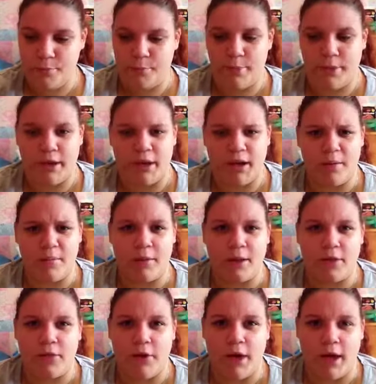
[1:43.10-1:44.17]
But at my
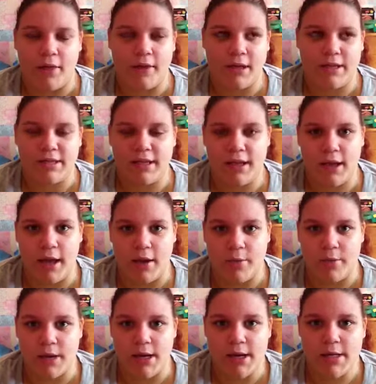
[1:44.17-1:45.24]
I think it's 38
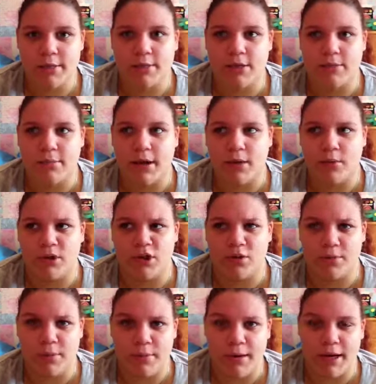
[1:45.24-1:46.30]
weeks, which
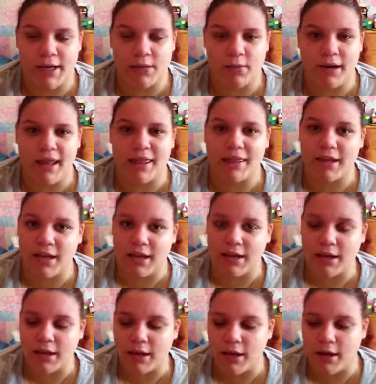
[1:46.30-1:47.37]
should be my next one, I
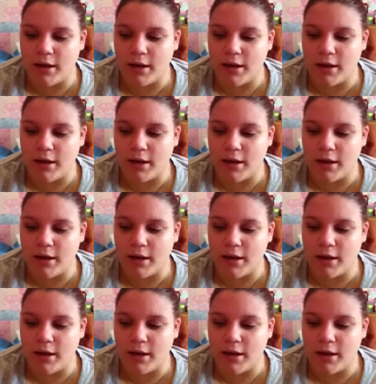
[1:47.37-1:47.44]
think.